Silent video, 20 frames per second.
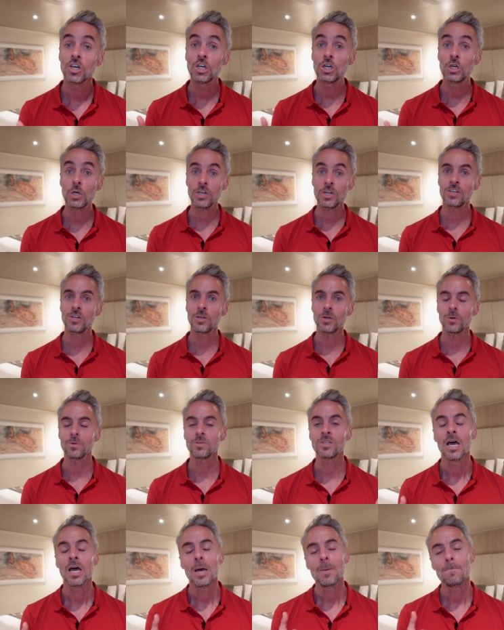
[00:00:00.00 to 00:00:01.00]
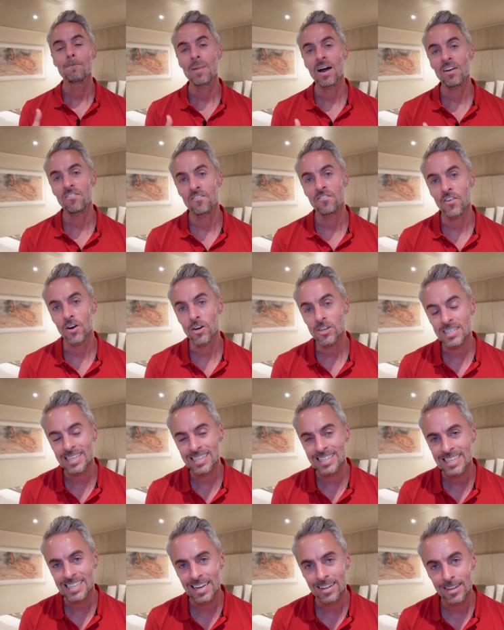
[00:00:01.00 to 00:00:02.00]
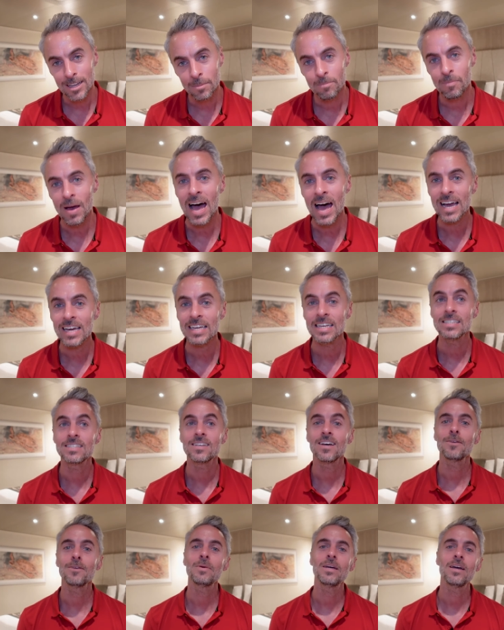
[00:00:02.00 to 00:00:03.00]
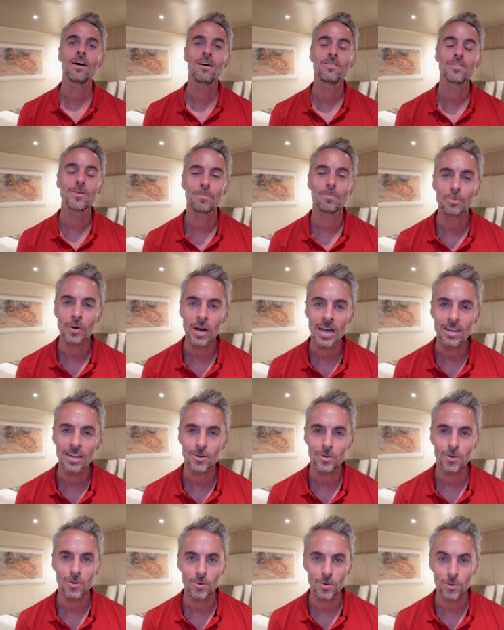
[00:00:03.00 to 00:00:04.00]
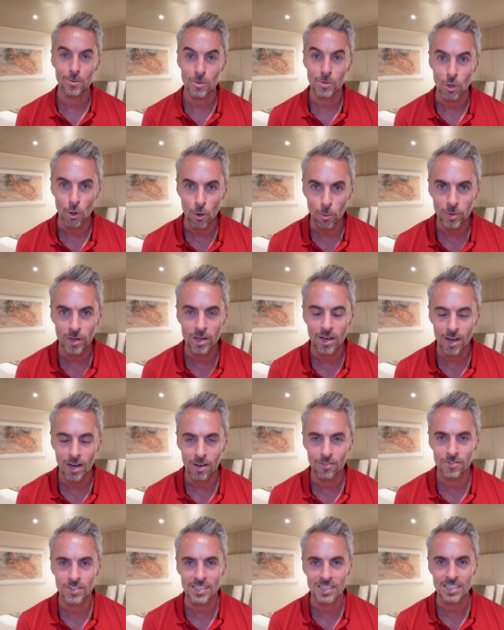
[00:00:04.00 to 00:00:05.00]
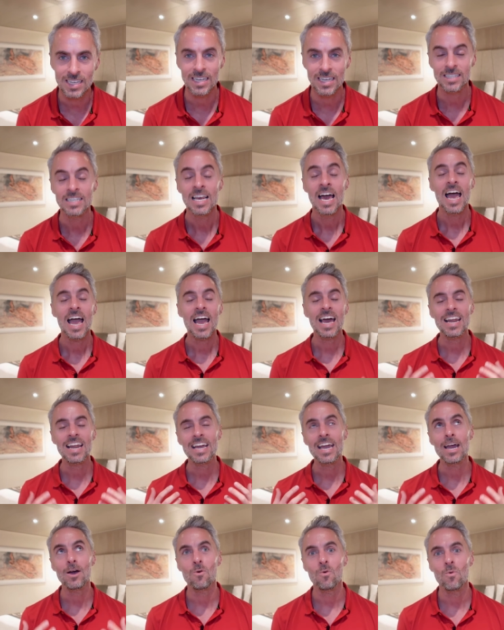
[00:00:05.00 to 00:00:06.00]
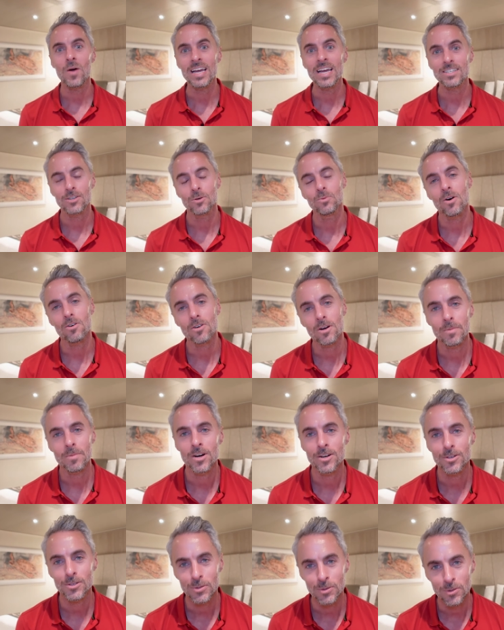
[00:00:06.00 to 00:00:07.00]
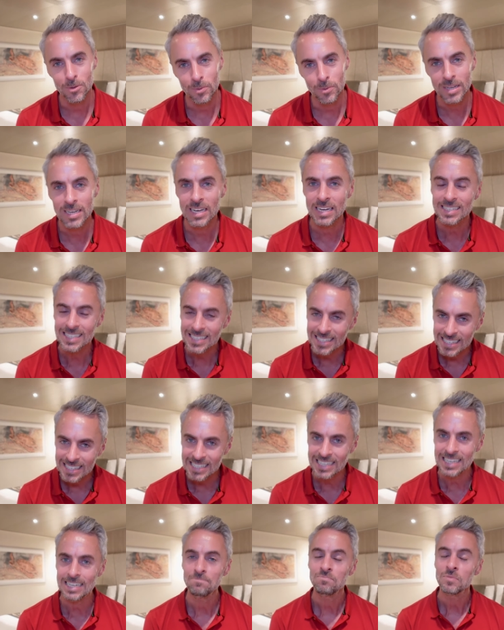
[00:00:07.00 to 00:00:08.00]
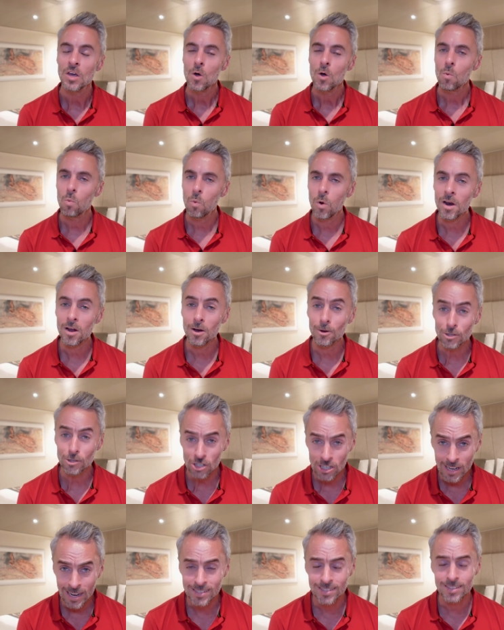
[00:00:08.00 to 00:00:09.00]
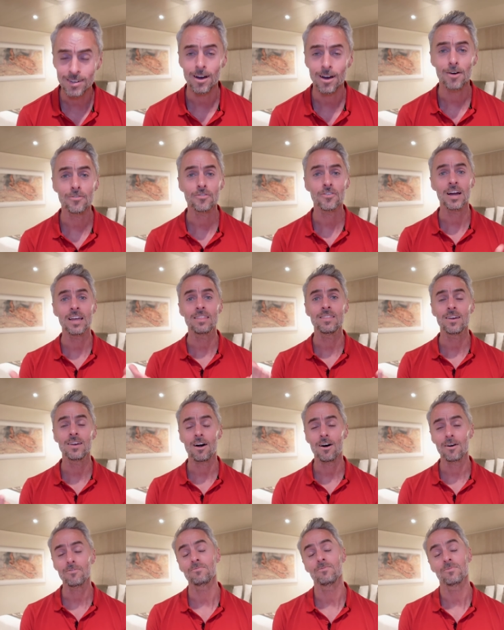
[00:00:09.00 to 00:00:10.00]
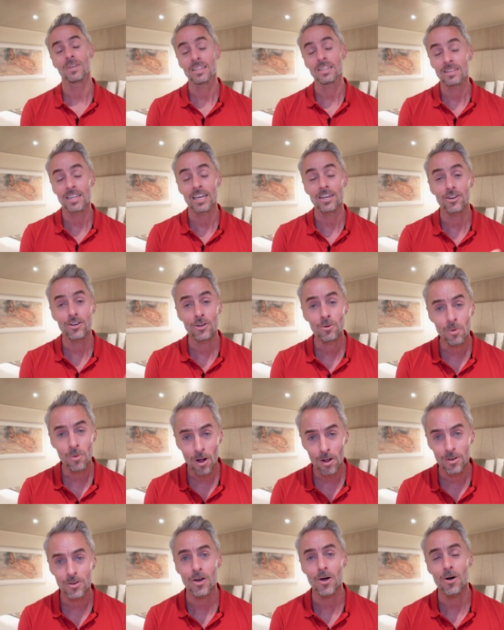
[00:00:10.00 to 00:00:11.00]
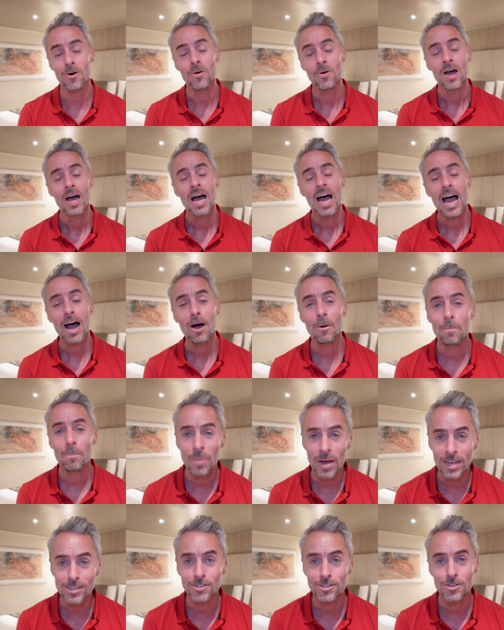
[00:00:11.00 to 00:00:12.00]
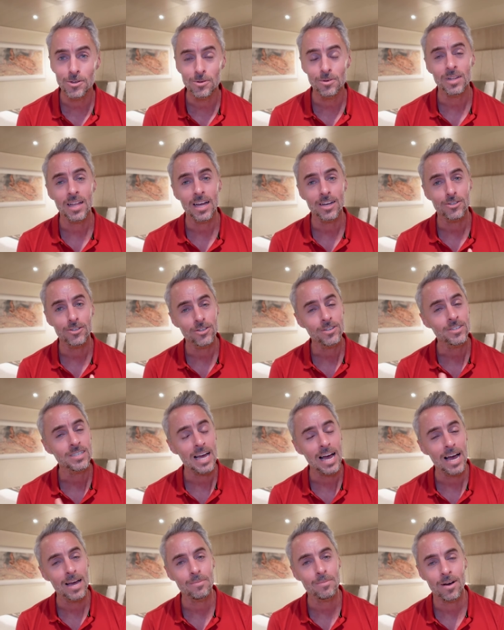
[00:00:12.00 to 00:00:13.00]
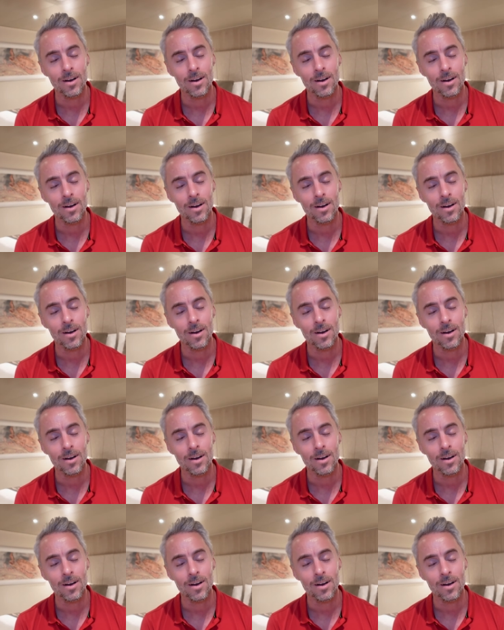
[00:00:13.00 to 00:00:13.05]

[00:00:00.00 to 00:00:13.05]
Good news, my first sailing back is going to be on the brand new Utopia of the Seas, and I can't wait to welcome her to the weekends and see what all she has to offer, and then let you all know how best to utilize your time